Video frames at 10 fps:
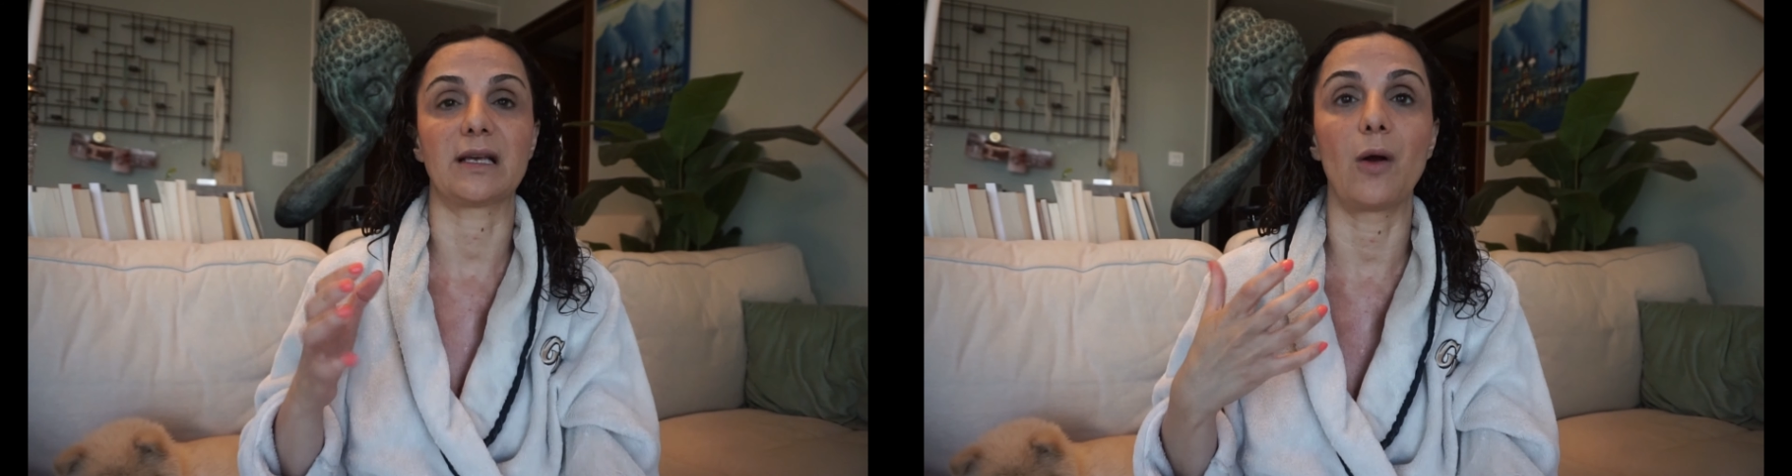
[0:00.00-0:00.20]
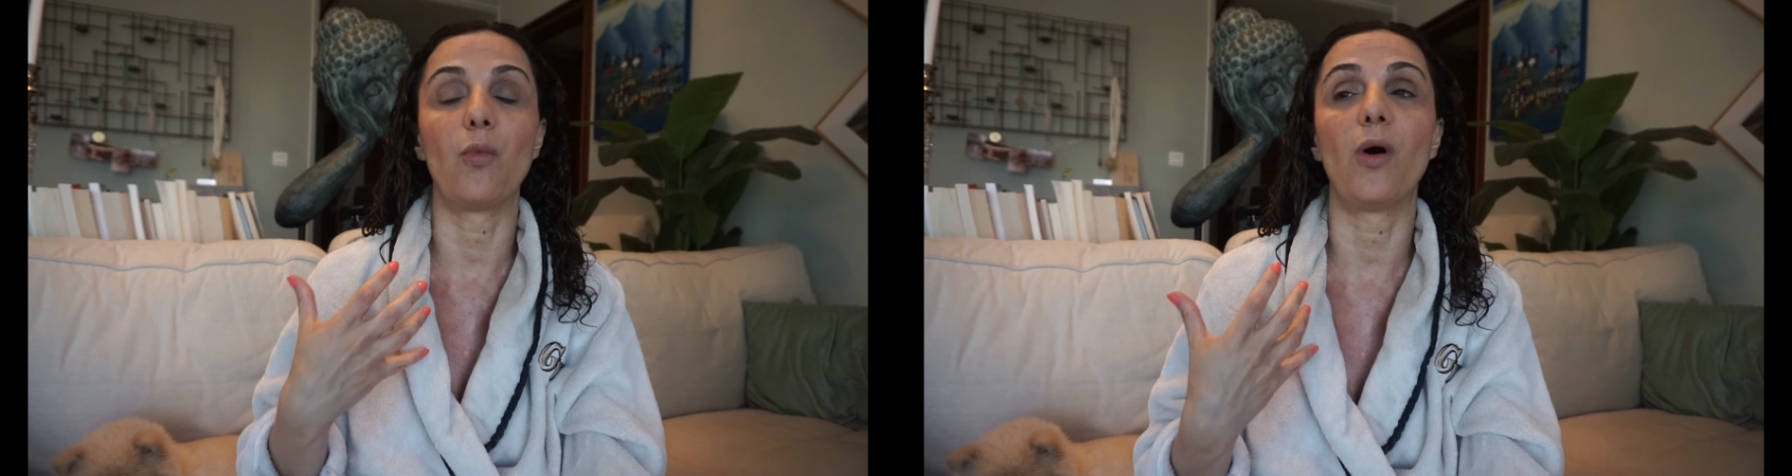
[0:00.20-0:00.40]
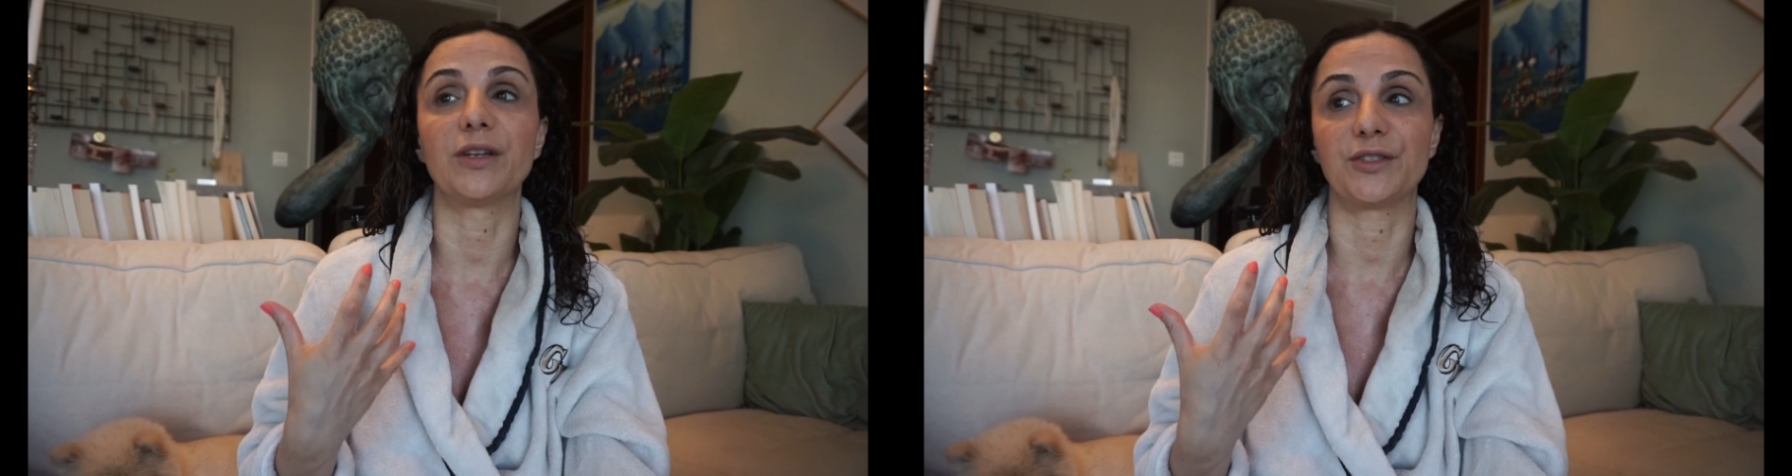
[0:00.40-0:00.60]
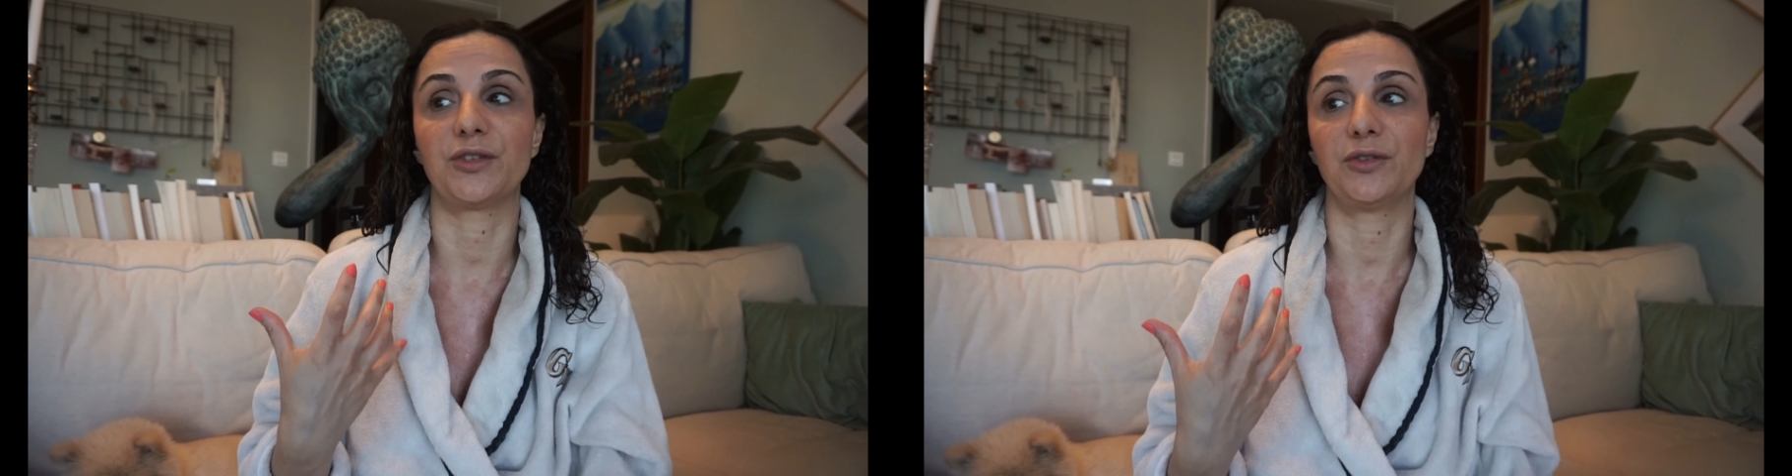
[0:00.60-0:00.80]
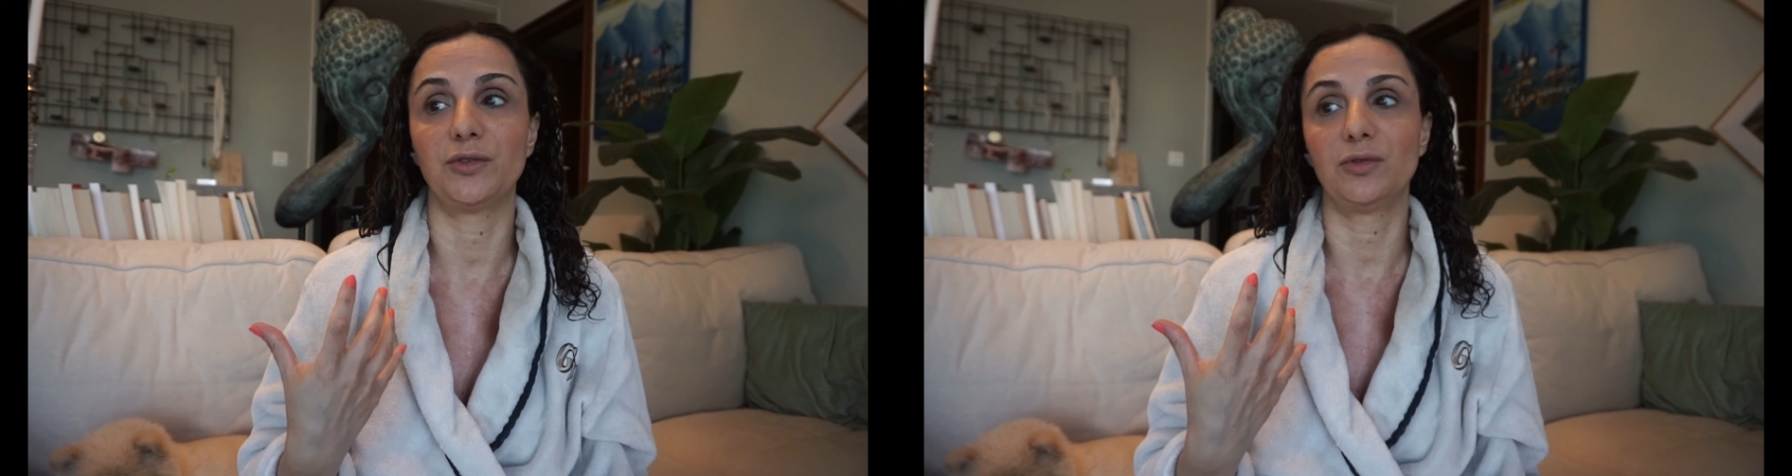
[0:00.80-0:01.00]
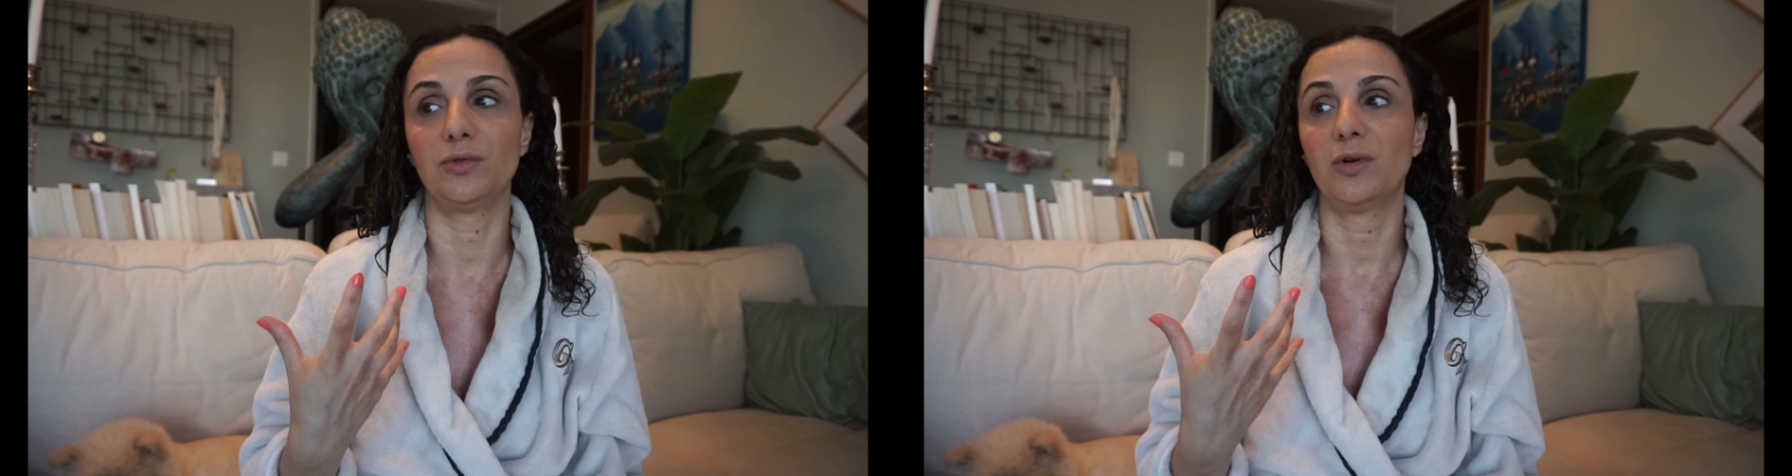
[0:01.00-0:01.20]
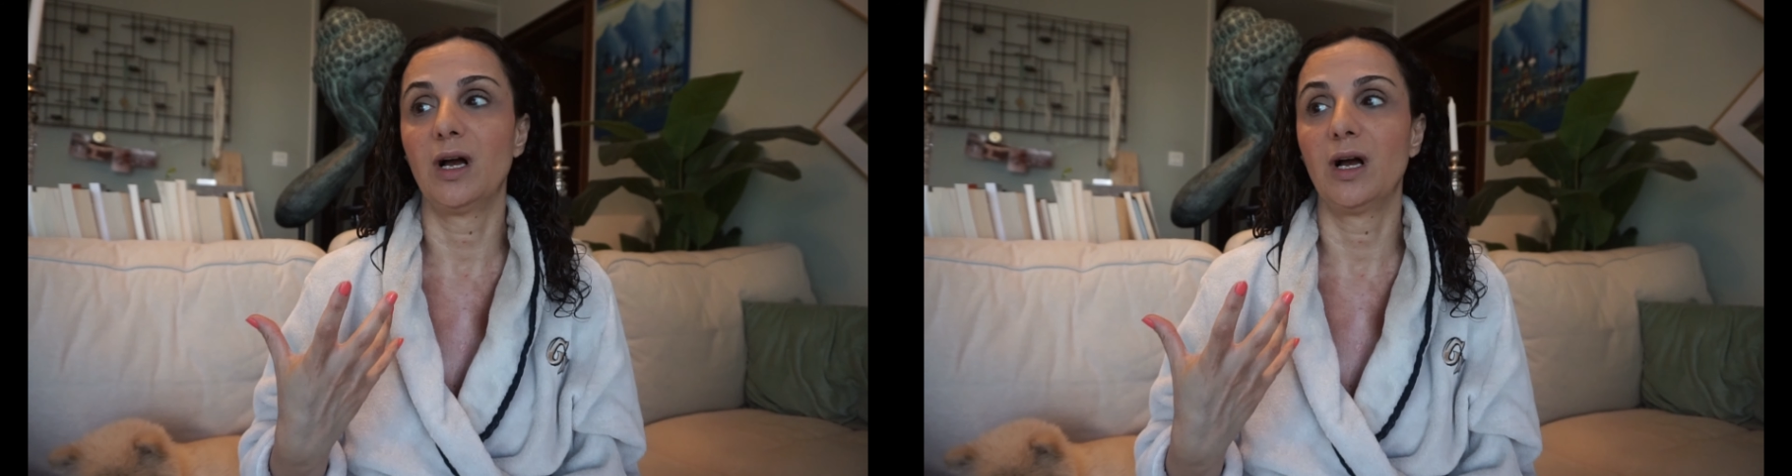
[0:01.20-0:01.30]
I want to